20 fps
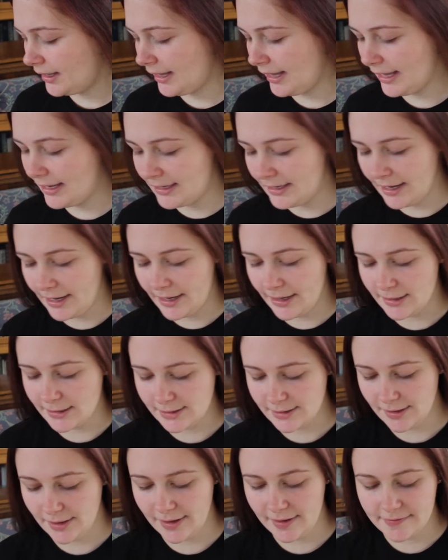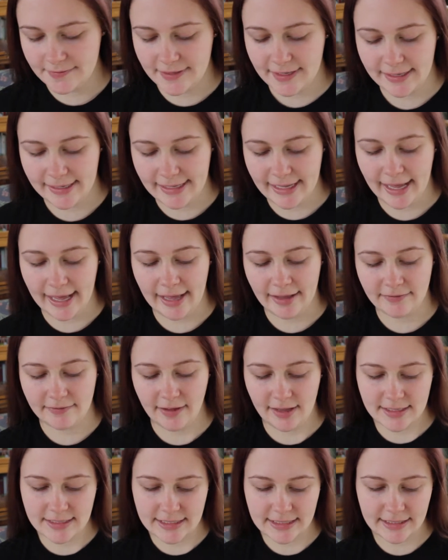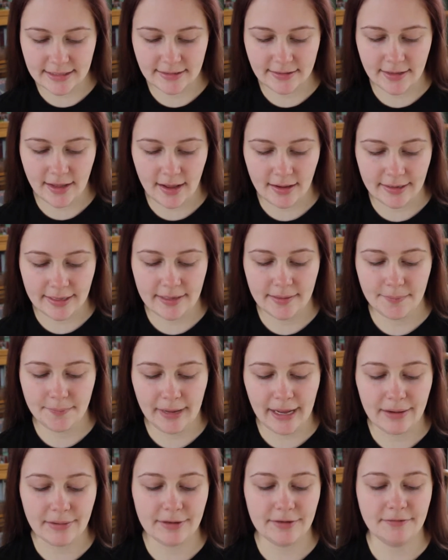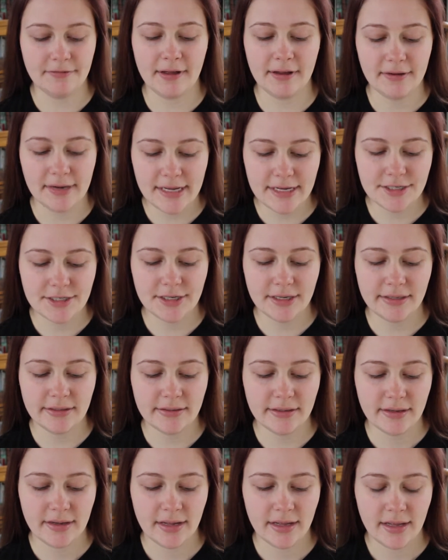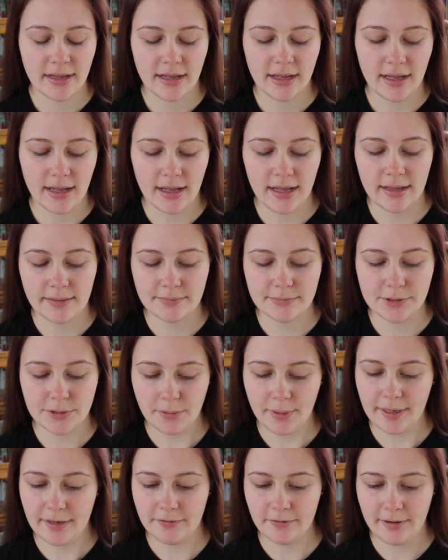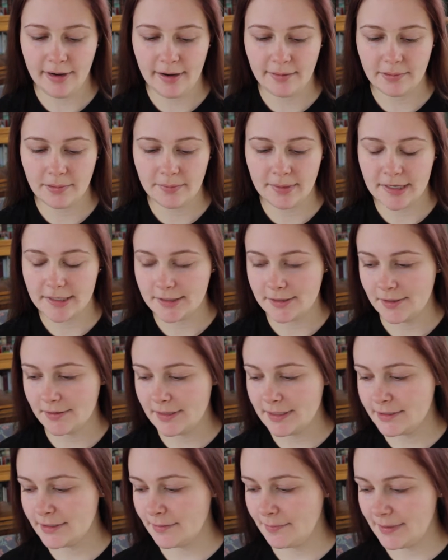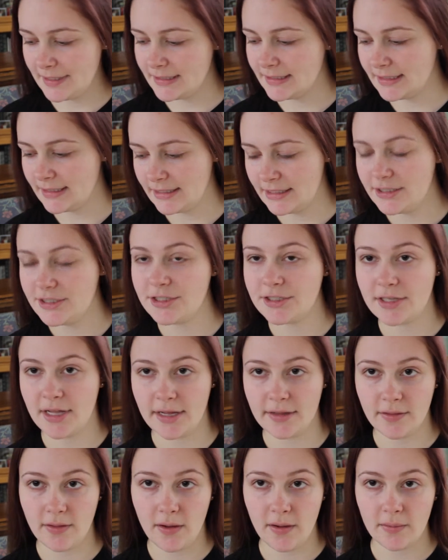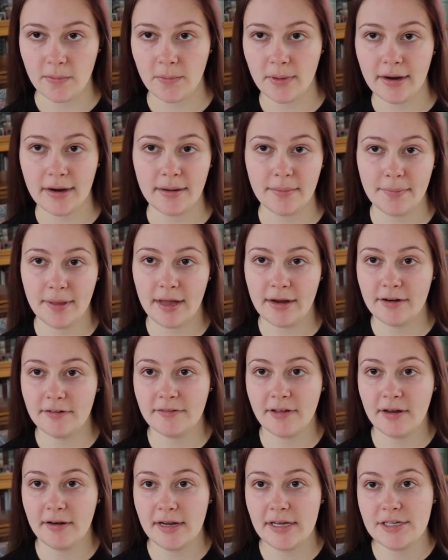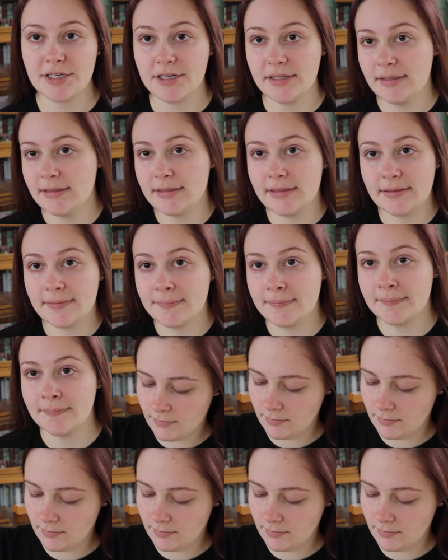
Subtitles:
And I also have the Kat Von D Lock-It Powder Foundation, 24-hour wear. So these are basically just like long wearing powder foundations.